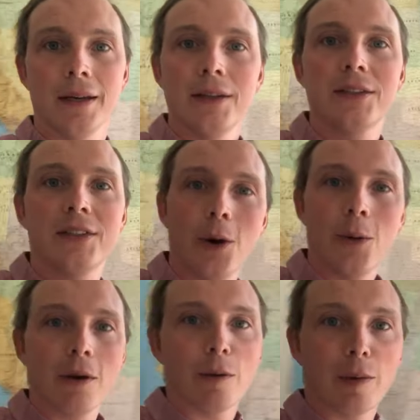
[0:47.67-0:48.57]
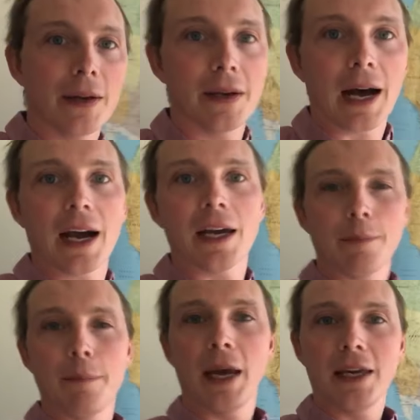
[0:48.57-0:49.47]
So everyone, I
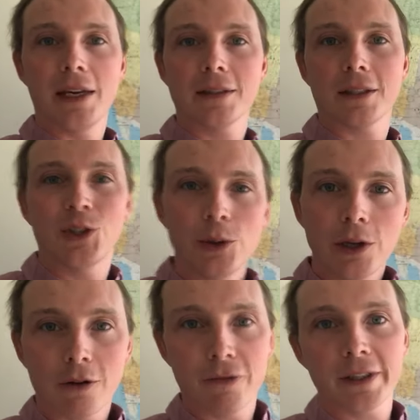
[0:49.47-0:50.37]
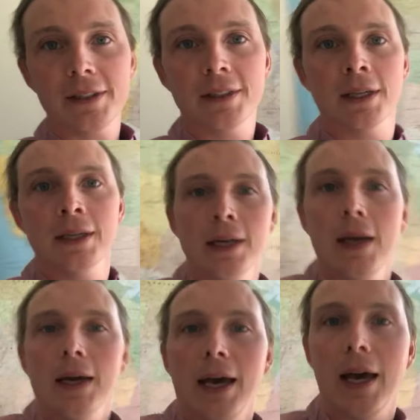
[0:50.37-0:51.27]
made it to the office,
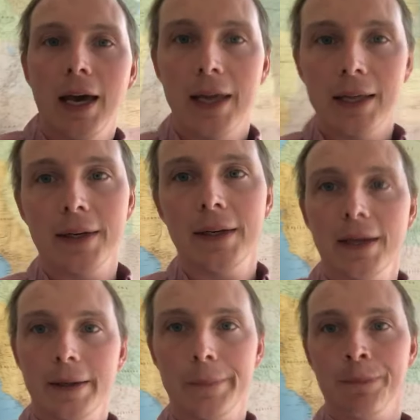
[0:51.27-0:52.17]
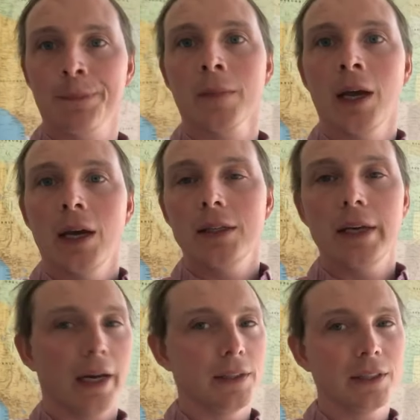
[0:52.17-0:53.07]
and
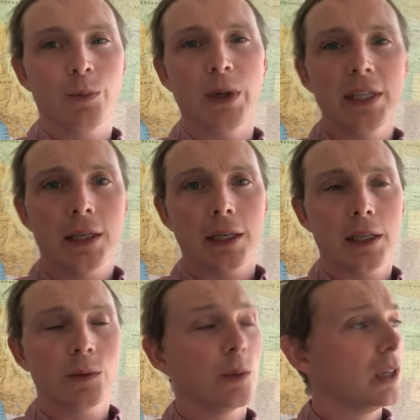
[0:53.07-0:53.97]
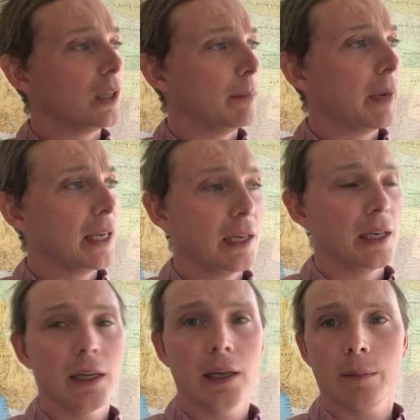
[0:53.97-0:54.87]
this week it will
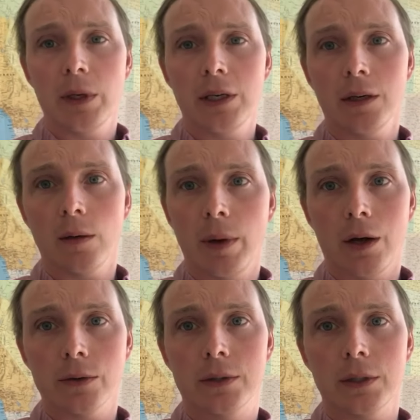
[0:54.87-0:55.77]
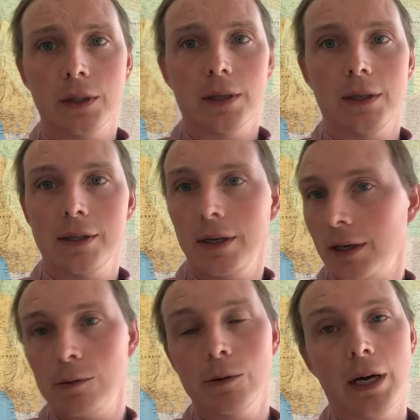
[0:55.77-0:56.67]
mainly be about,
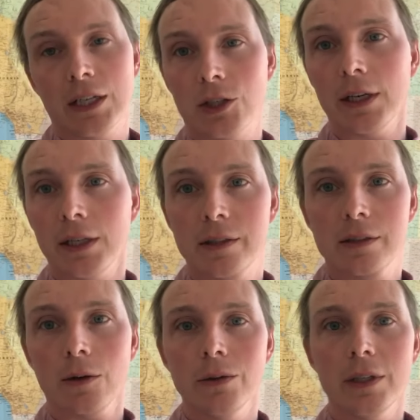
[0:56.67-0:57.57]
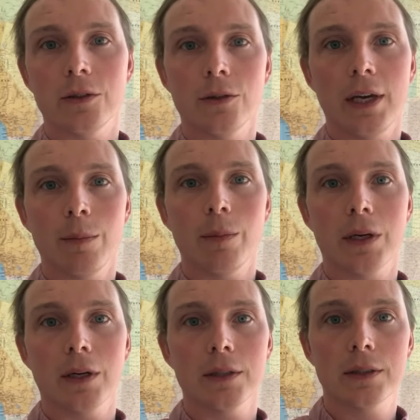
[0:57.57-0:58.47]
it's only today
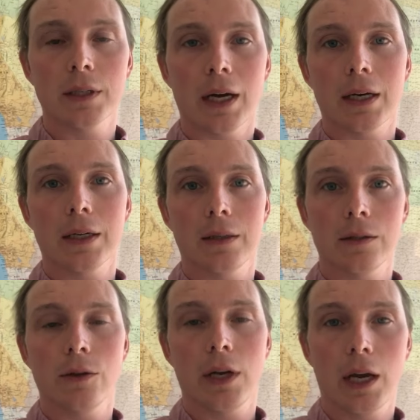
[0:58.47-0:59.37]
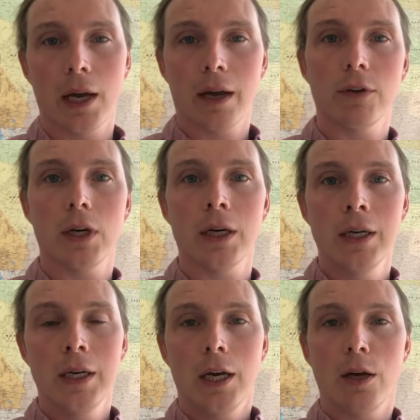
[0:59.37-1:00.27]
because today I have
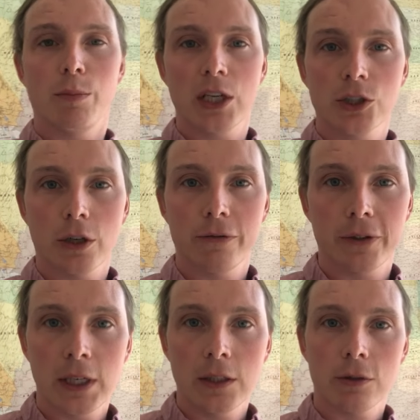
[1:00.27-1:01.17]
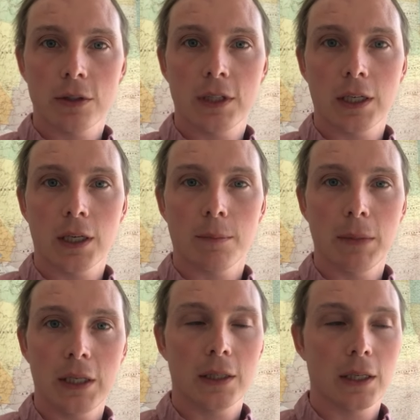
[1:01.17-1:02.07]
a bunch of interesting
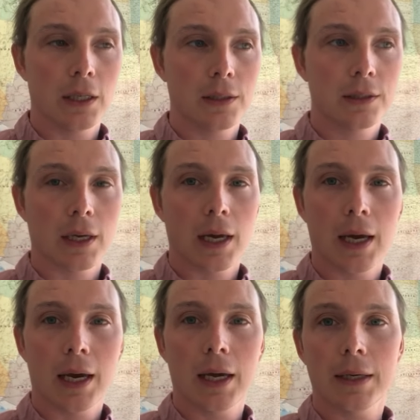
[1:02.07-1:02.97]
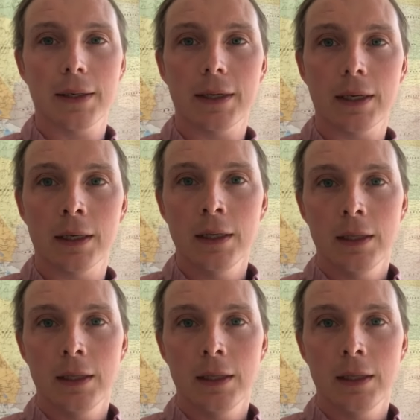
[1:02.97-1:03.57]
meetings, and